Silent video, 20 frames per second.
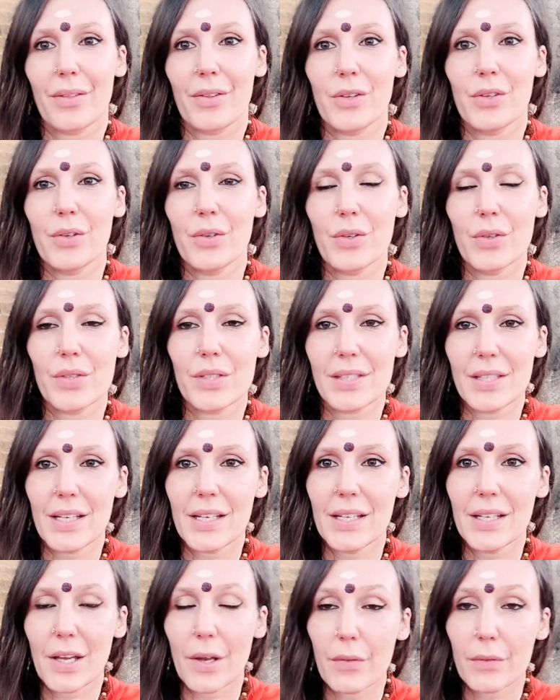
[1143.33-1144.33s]
You
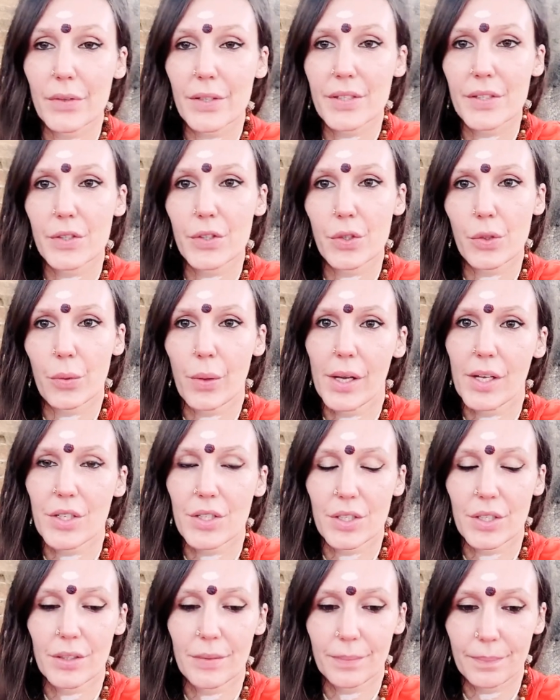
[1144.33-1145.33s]
see in every
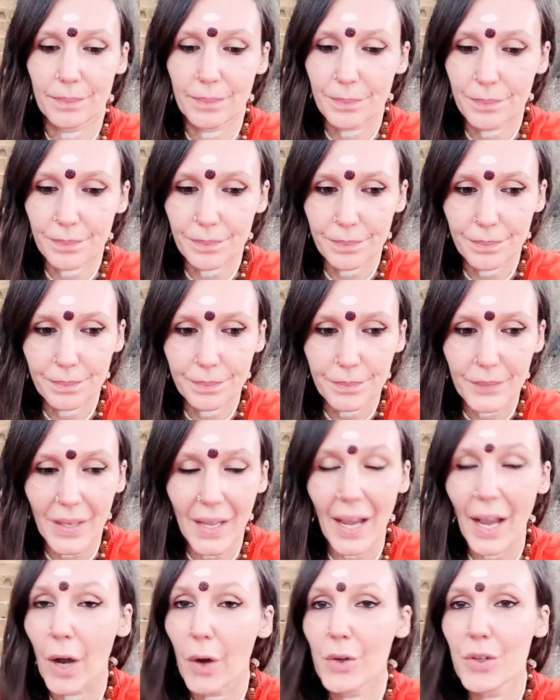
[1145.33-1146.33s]
situation
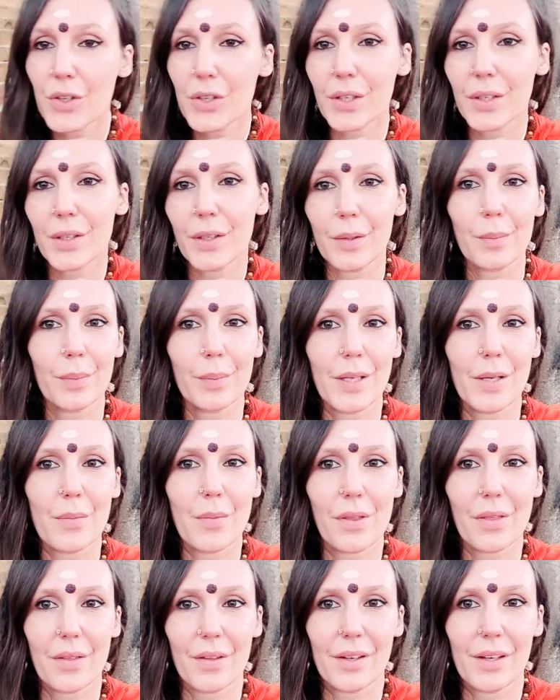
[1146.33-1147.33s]
how you can complete
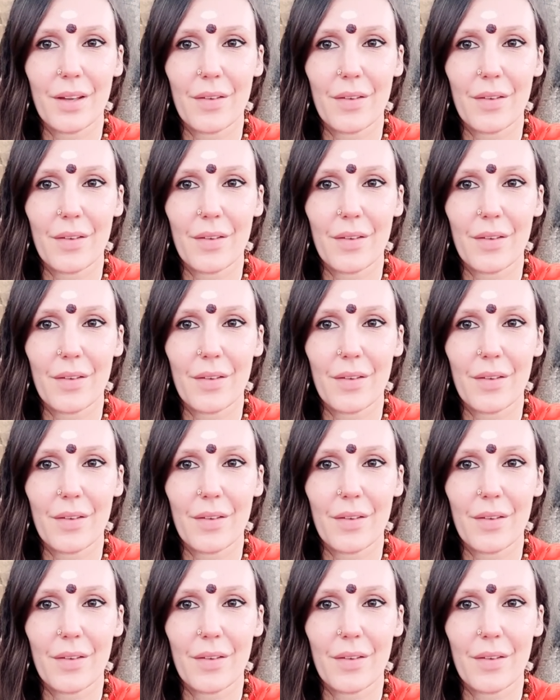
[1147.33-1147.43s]
with it.